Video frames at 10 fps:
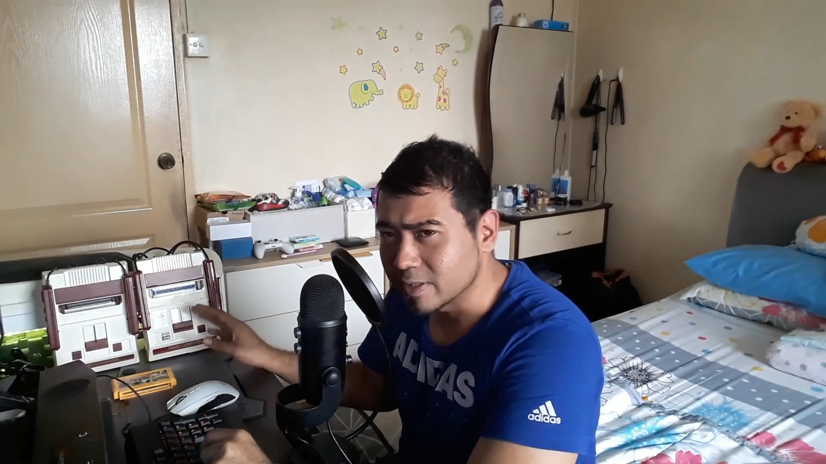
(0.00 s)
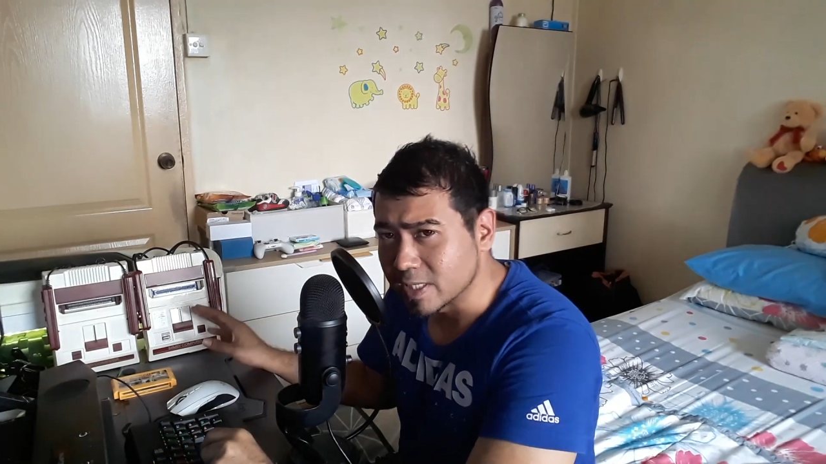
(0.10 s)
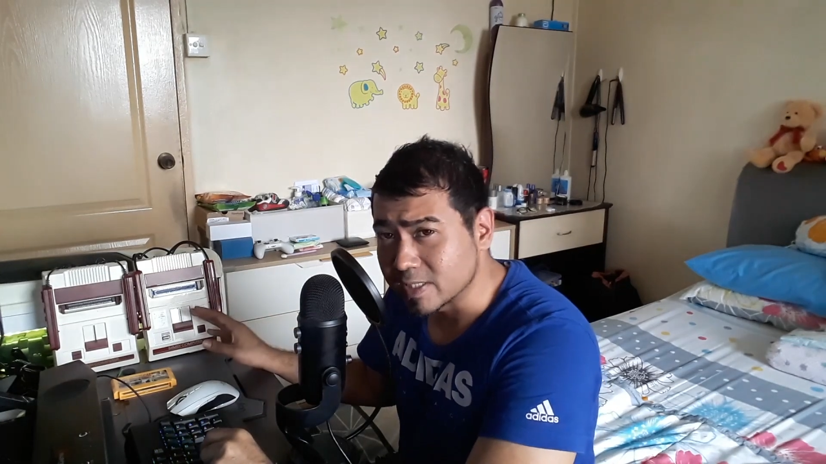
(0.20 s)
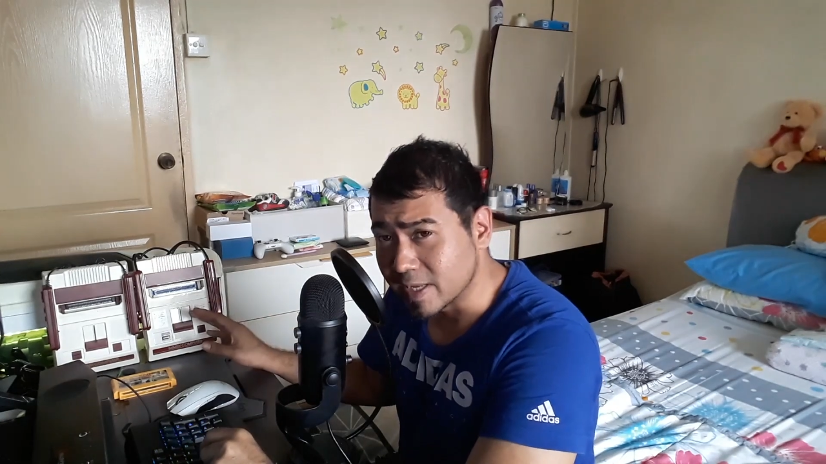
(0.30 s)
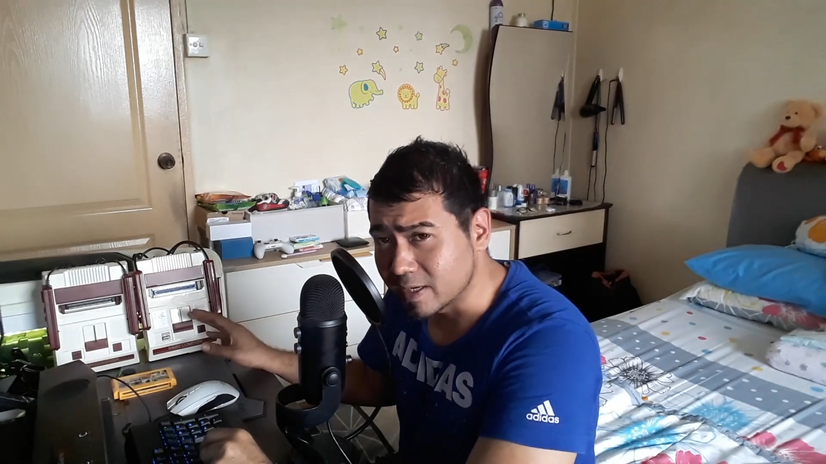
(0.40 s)

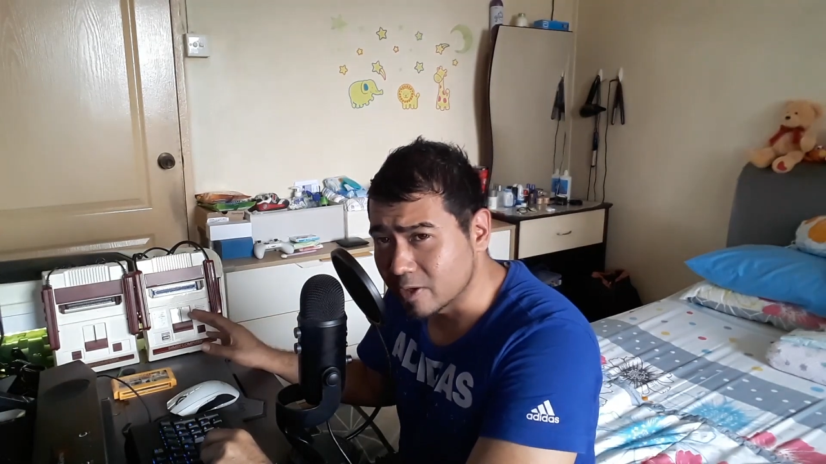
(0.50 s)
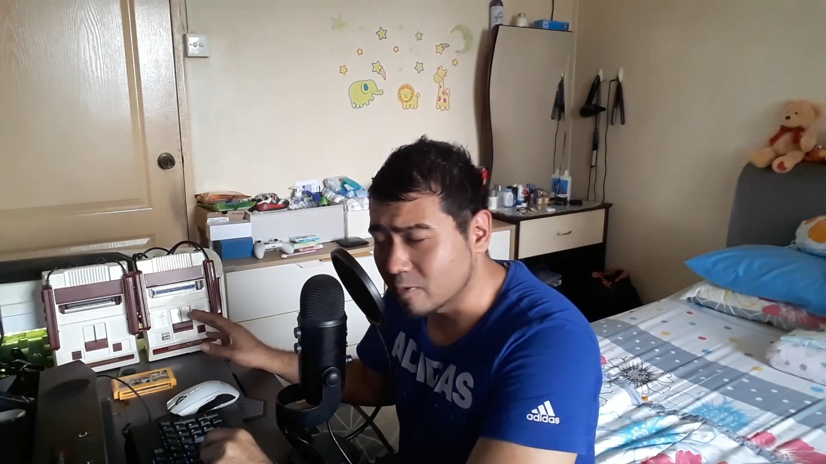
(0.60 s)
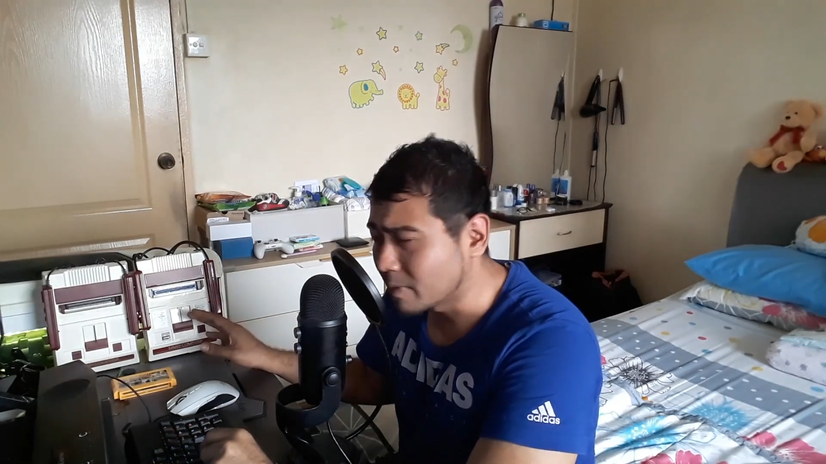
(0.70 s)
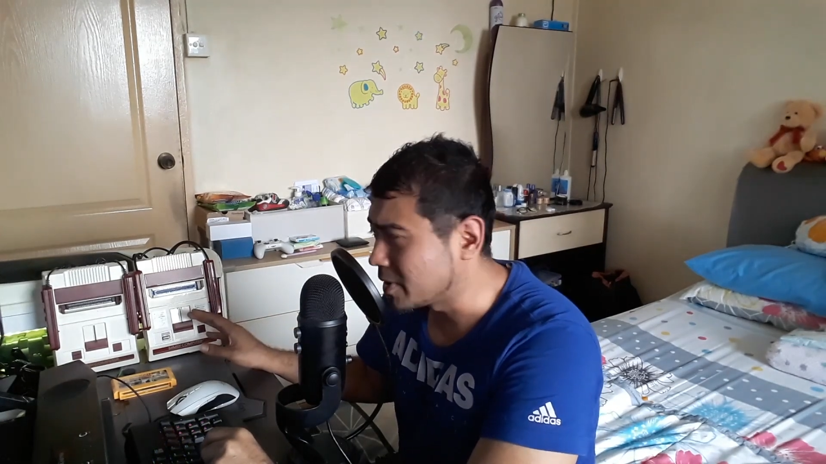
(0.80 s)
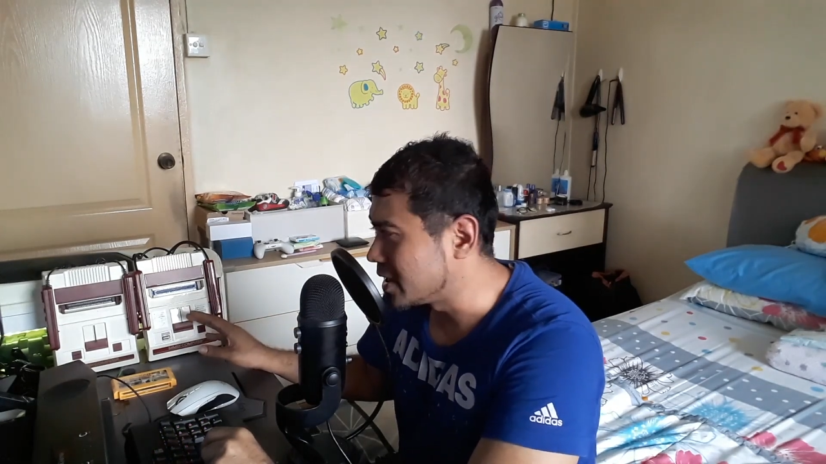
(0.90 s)

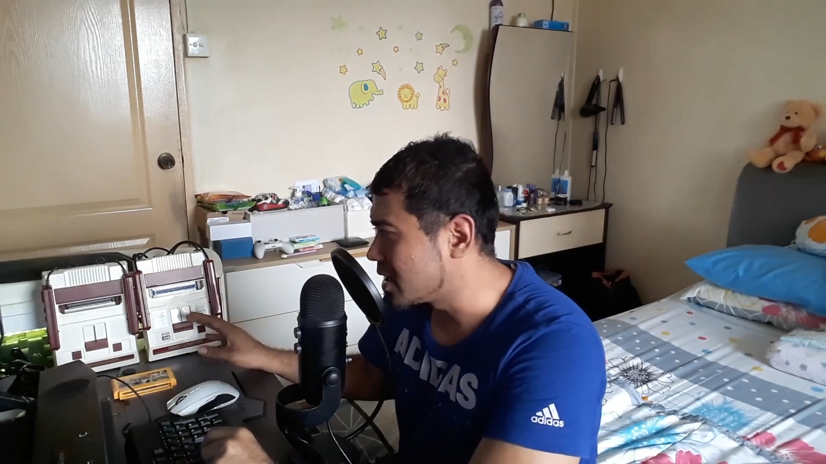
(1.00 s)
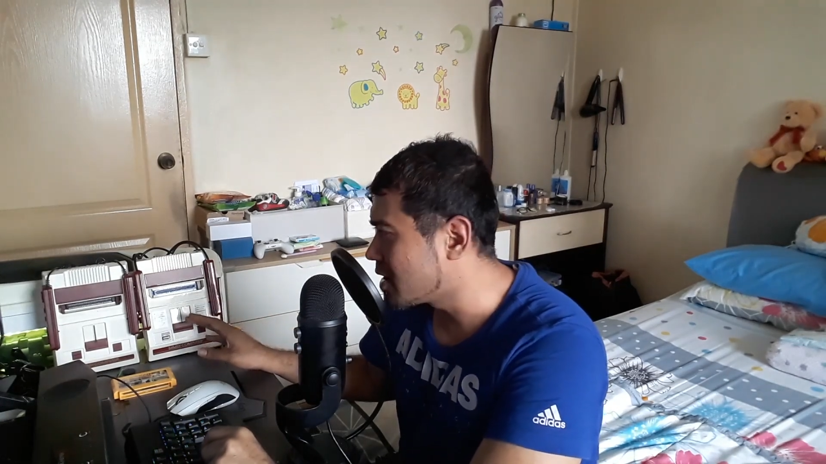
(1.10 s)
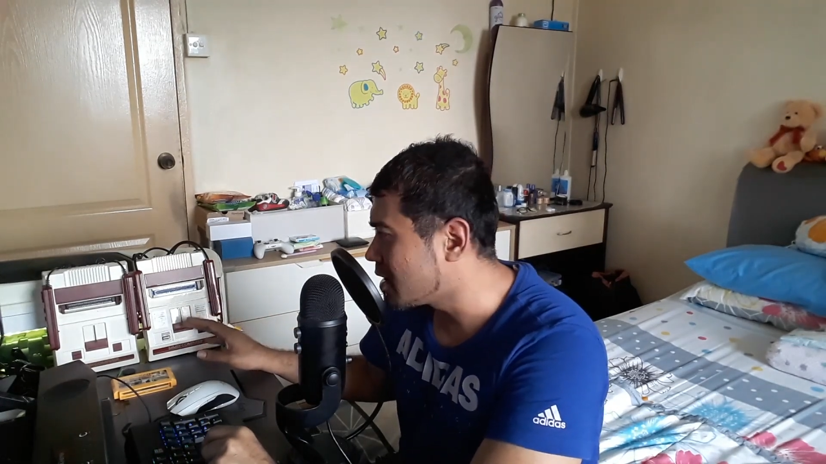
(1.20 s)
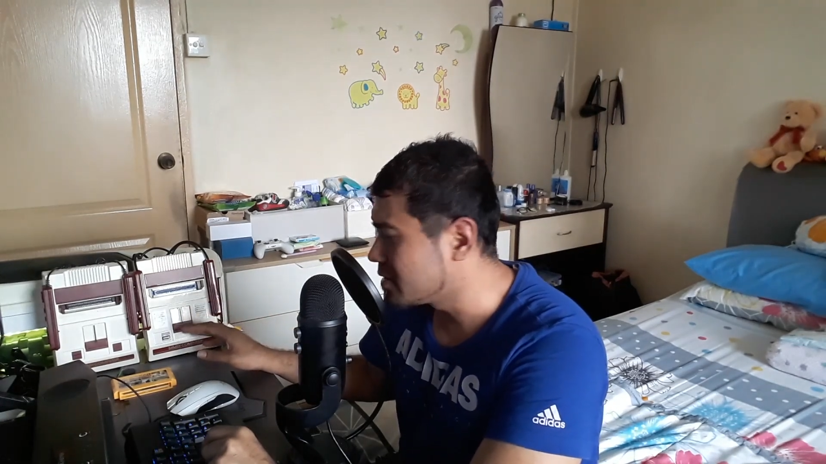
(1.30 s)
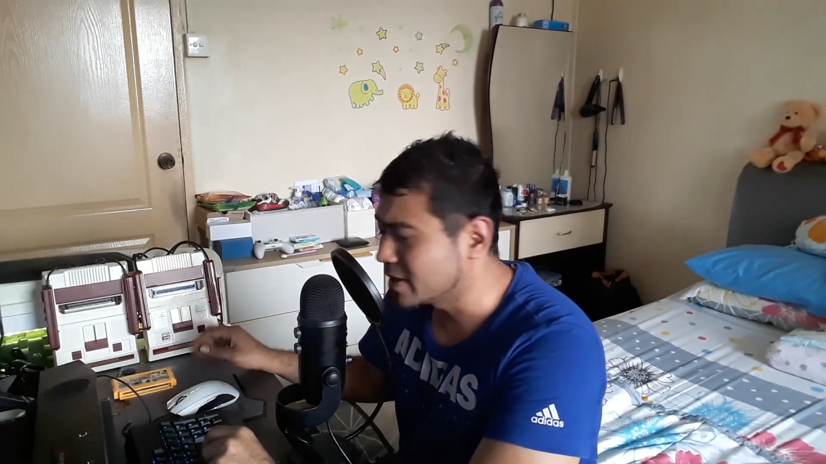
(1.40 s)
Nintendo, I'm gonna
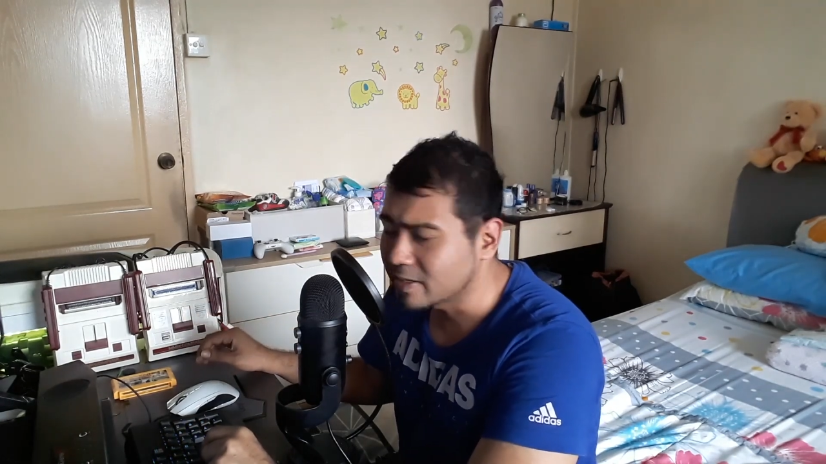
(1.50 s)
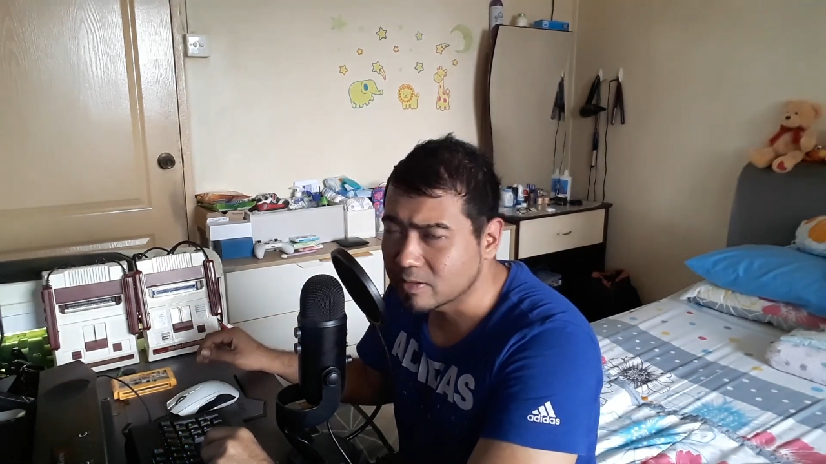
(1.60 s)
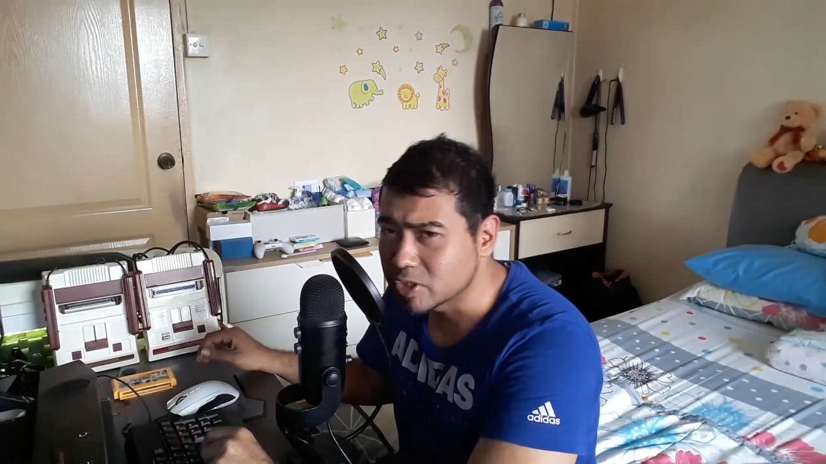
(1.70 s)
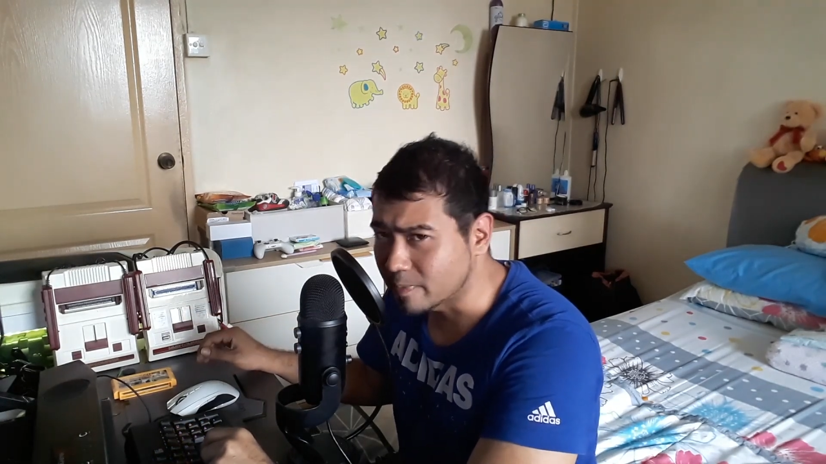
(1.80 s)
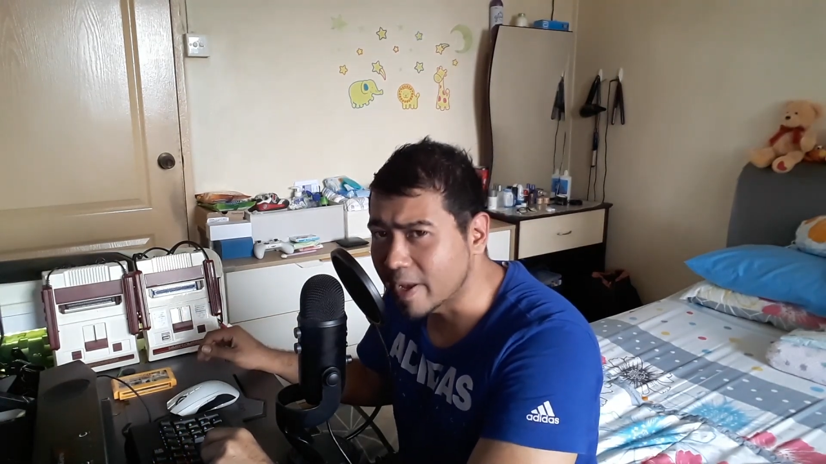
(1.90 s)
call it
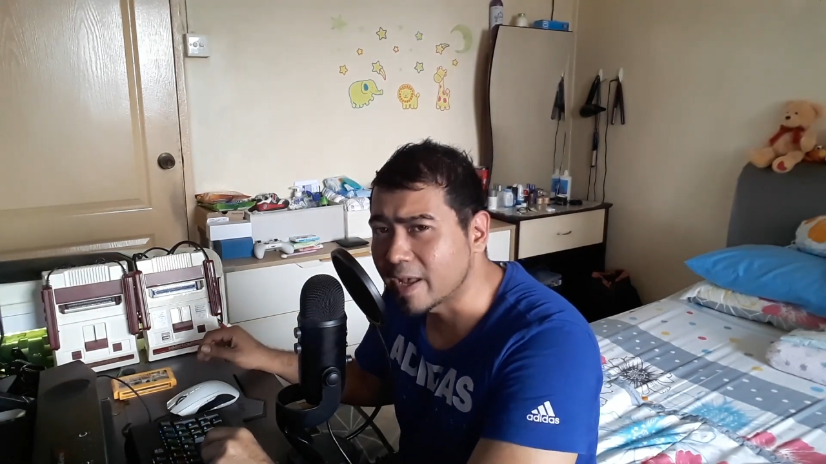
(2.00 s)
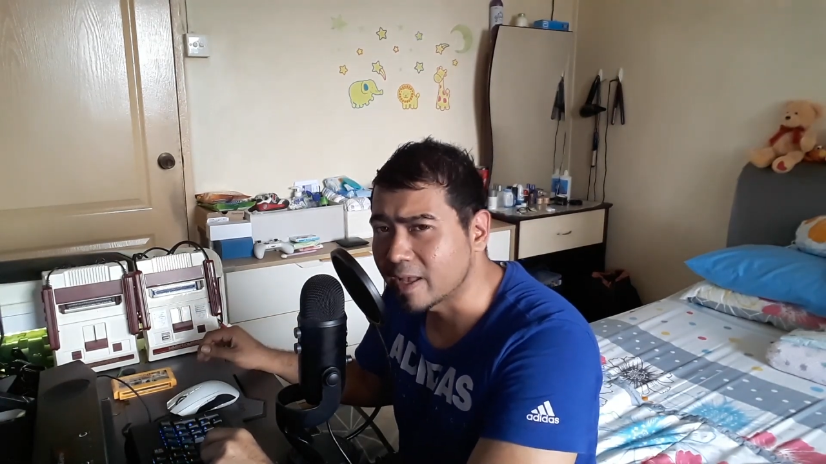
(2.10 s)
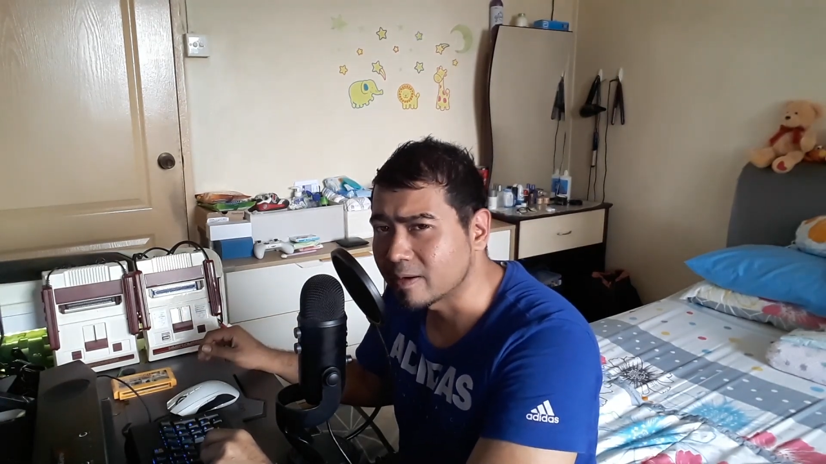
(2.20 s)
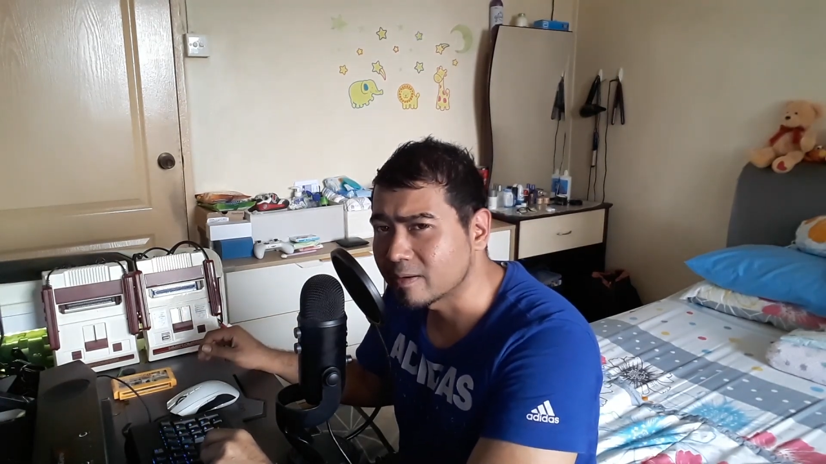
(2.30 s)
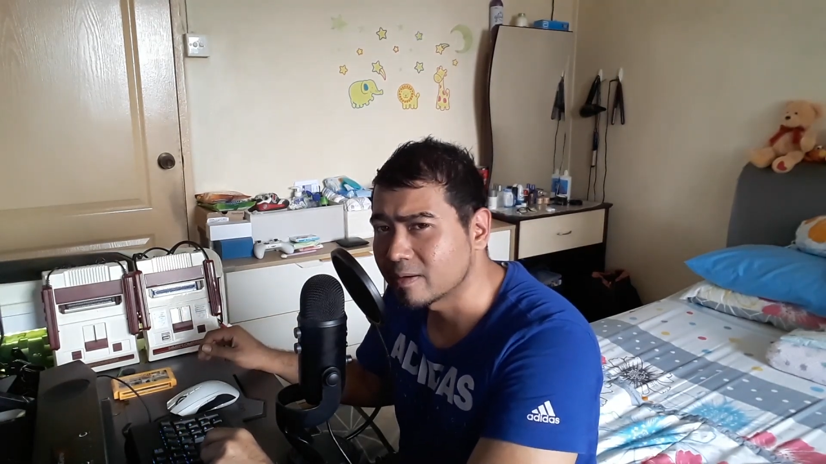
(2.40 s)

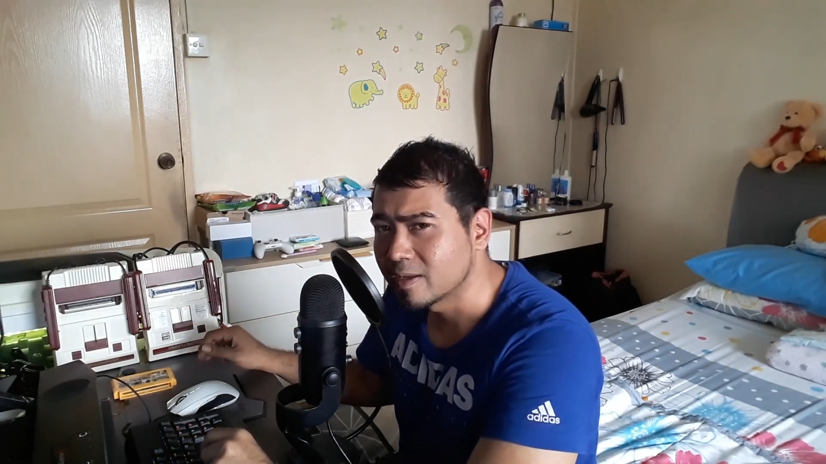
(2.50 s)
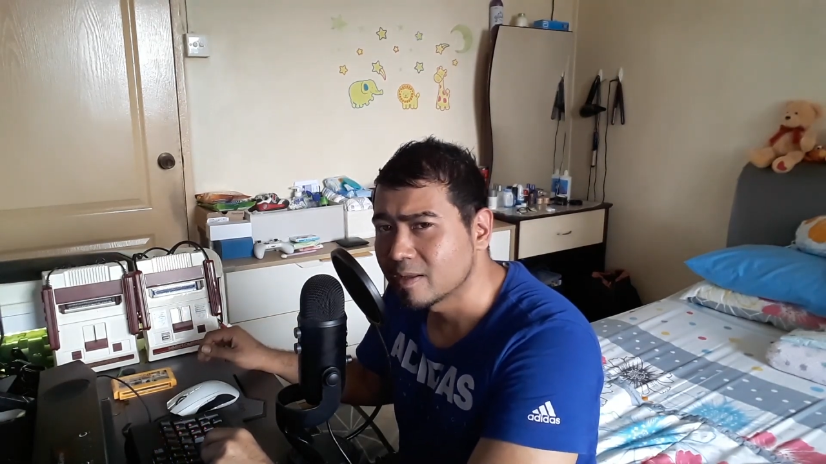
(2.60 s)
Japan.